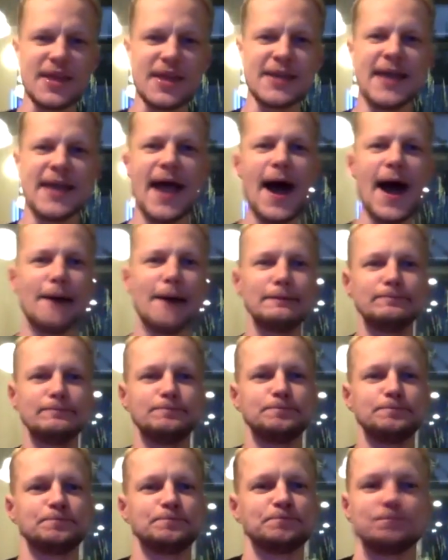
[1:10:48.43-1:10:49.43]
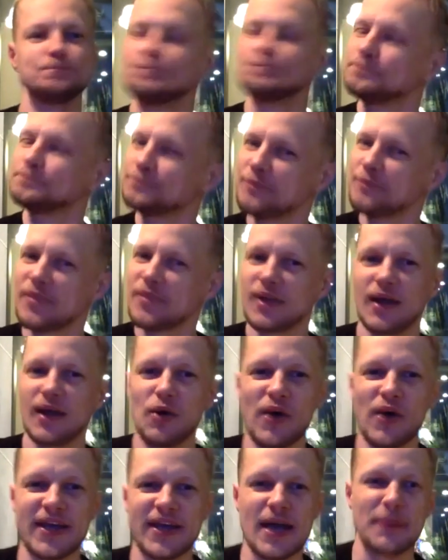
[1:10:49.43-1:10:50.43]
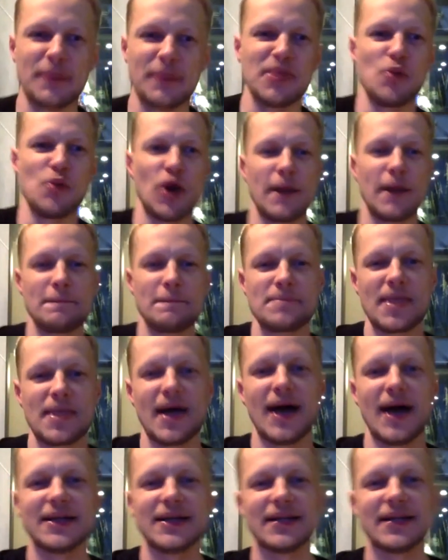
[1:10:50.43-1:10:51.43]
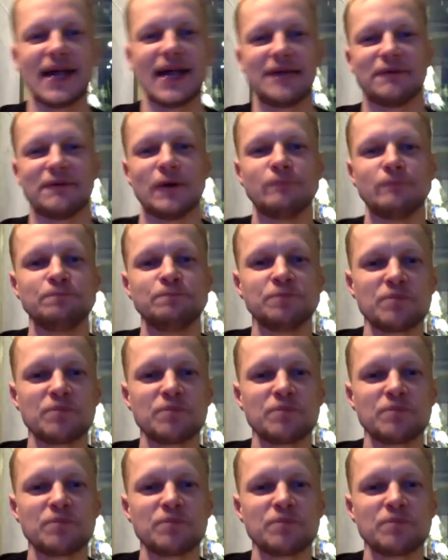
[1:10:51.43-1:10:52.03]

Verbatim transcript: Yeah. I'll wake you up in the morning. Uh, delightful.